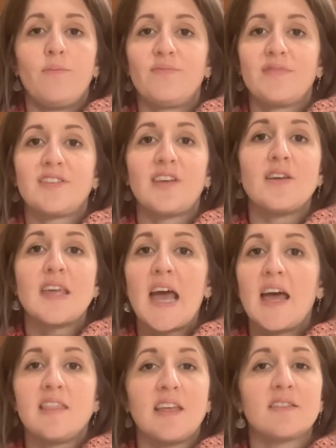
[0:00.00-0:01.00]
So
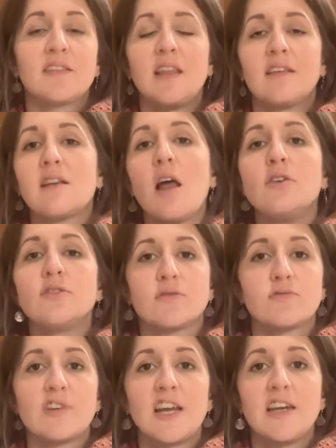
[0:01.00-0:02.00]
yeah, there's loads
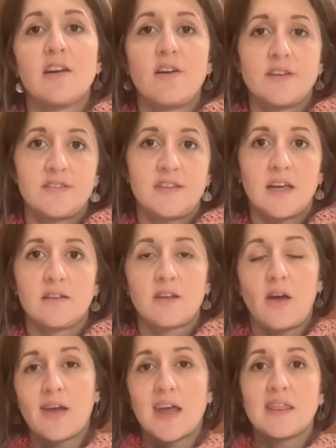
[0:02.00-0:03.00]
of really nice things
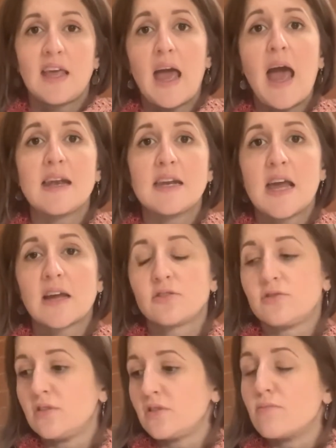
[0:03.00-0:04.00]
going in there, added
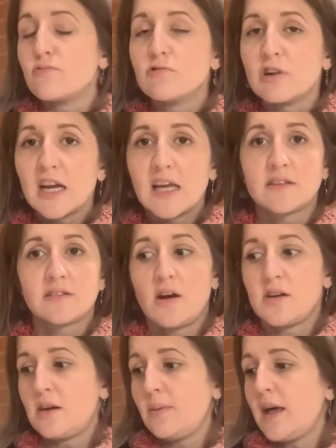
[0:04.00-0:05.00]
extras. I'm really
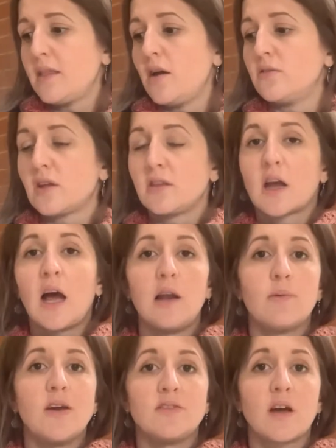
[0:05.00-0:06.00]
excited about those, and the
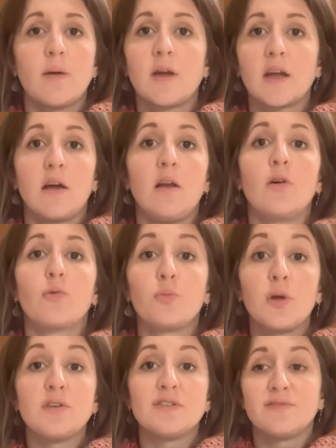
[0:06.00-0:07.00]
colourways are coming along
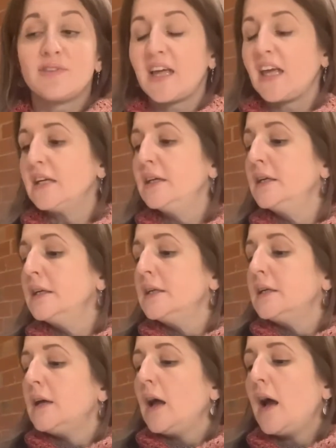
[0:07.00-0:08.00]
beautifully.
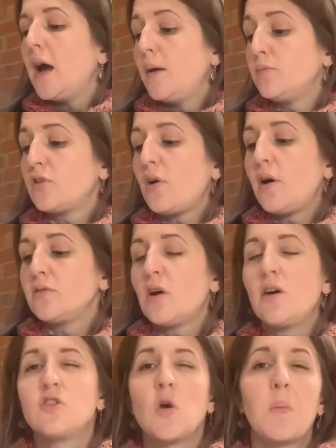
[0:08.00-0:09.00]
So
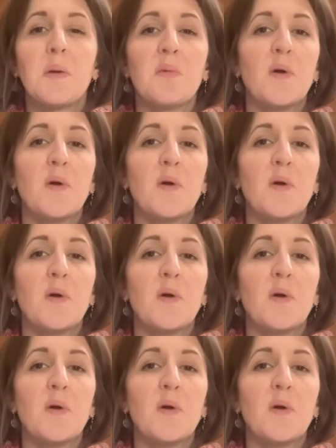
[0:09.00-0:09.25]
I'll do a bit more